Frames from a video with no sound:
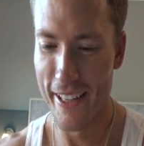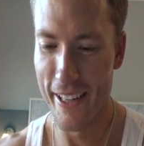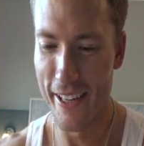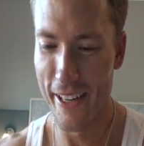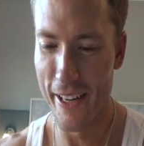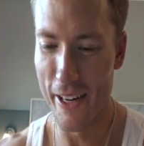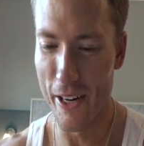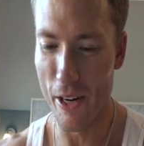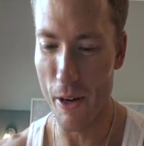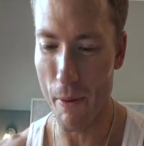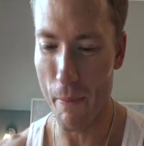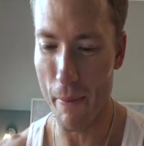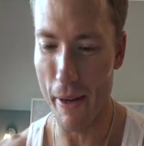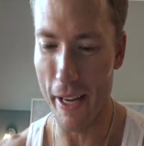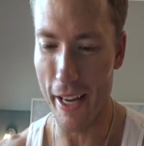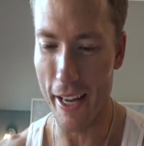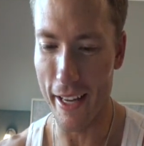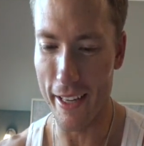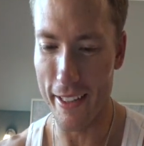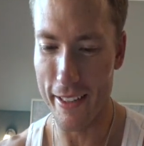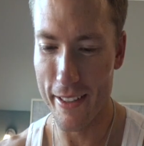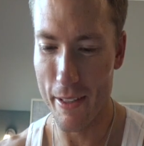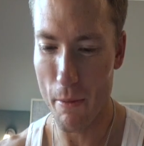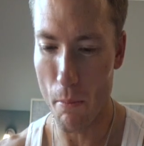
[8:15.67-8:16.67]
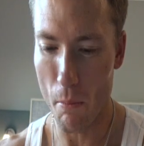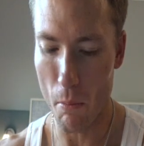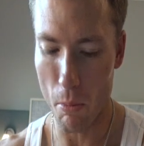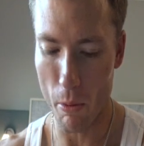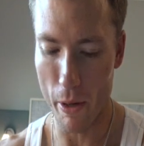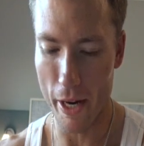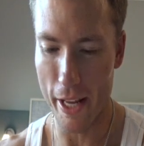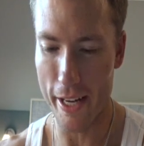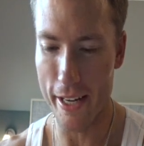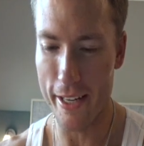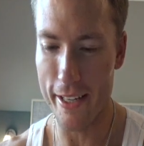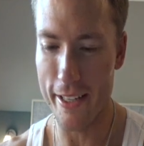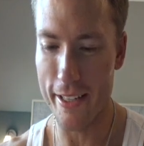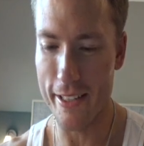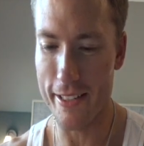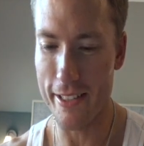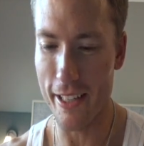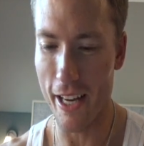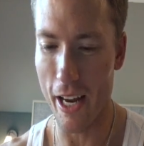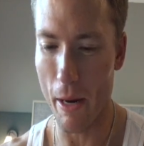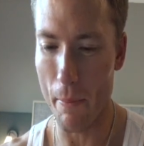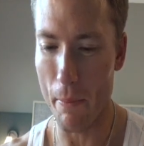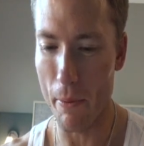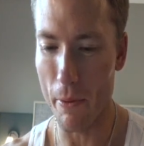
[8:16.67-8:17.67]
Oh man, Branded
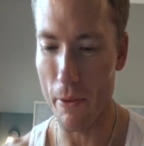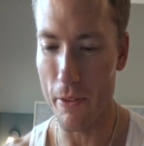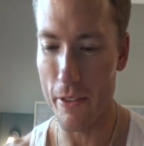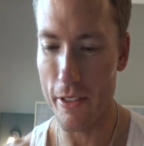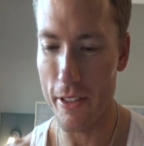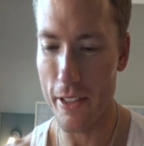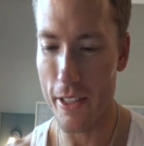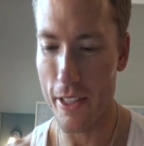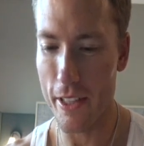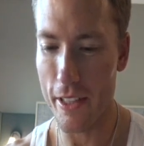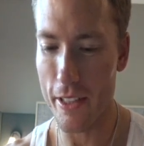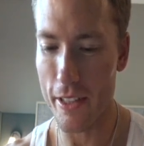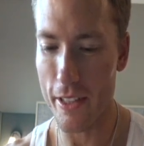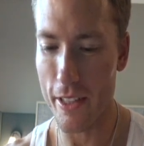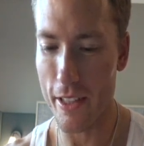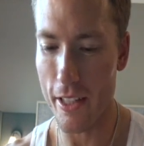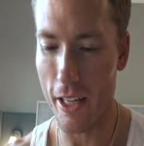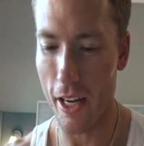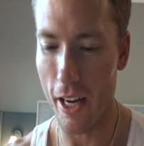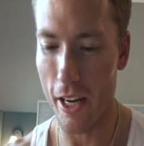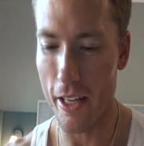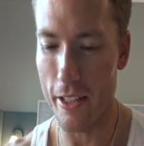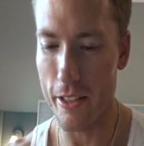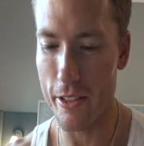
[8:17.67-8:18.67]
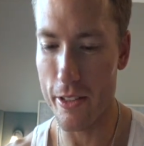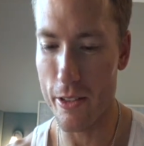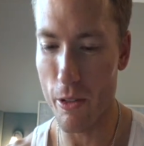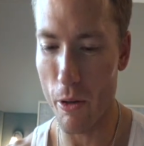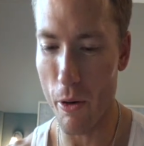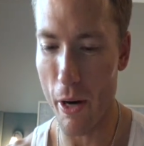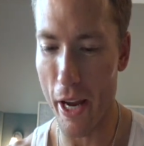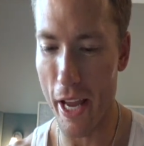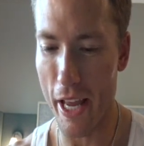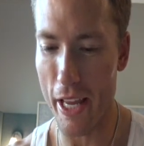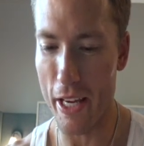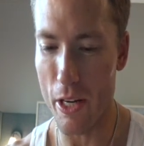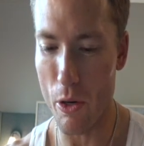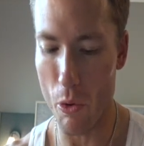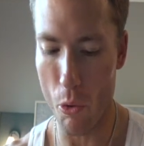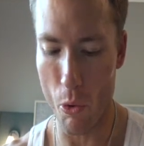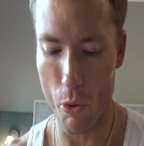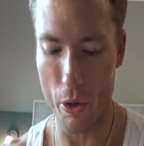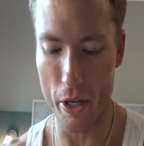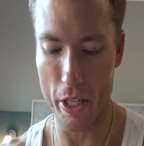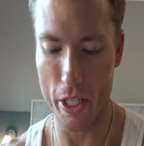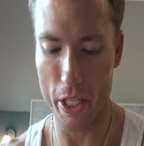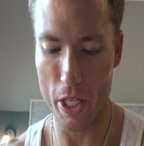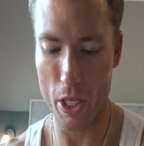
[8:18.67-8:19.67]
Disciple, Hide and Store, and
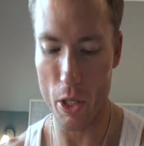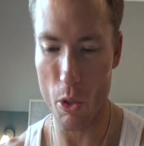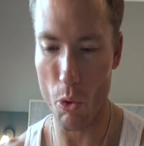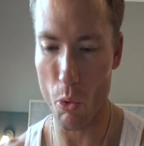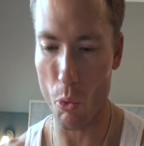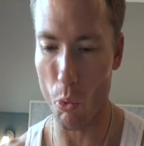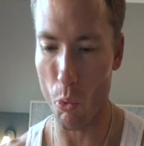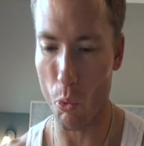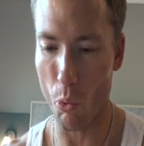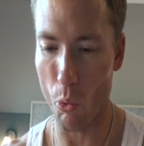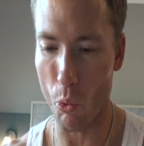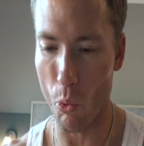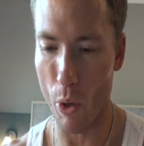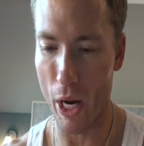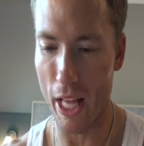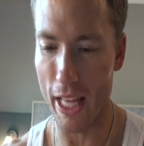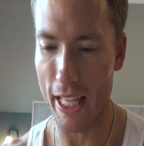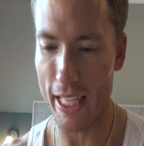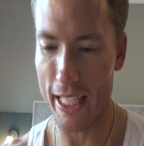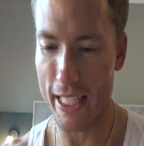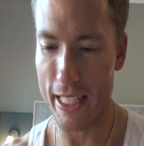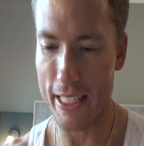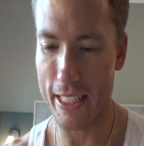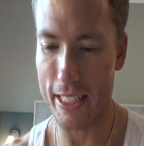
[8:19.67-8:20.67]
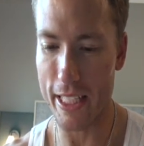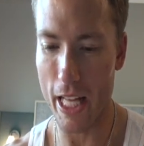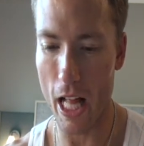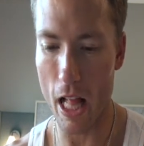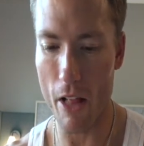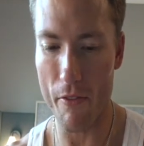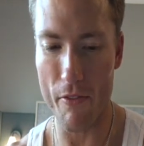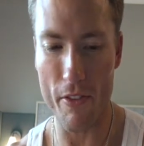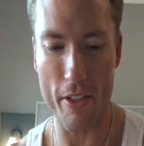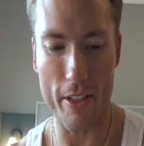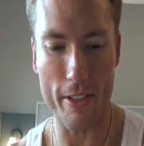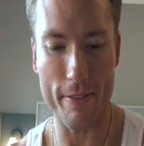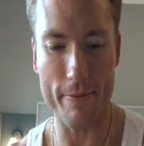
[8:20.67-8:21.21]
Nordic Relic Salad.